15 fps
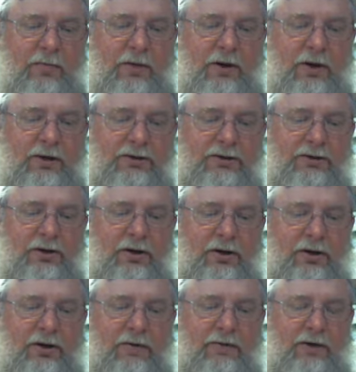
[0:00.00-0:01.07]
because
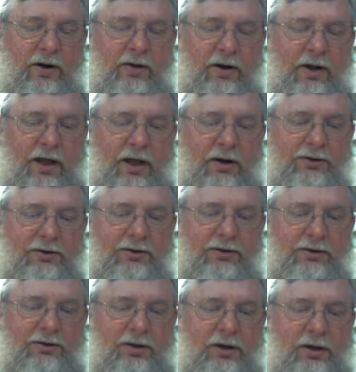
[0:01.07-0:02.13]
of all the
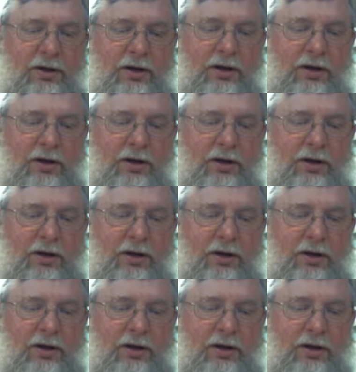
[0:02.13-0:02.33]
houses